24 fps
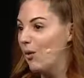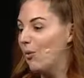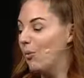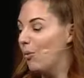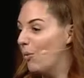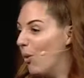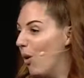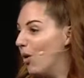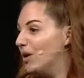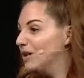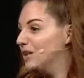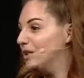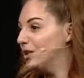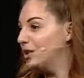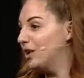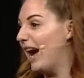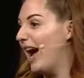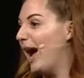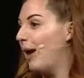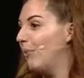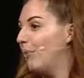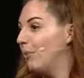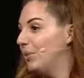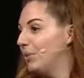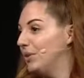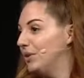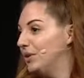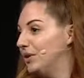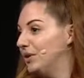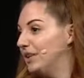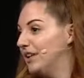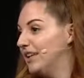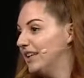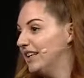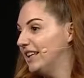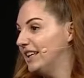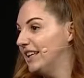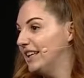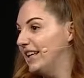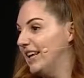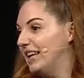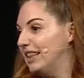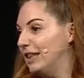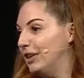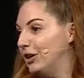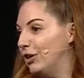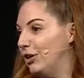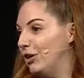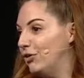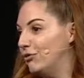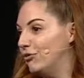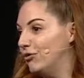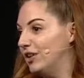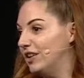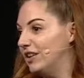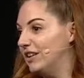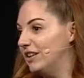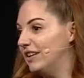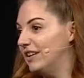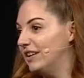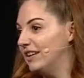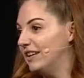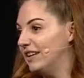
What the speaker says: what is going to happen in the long run?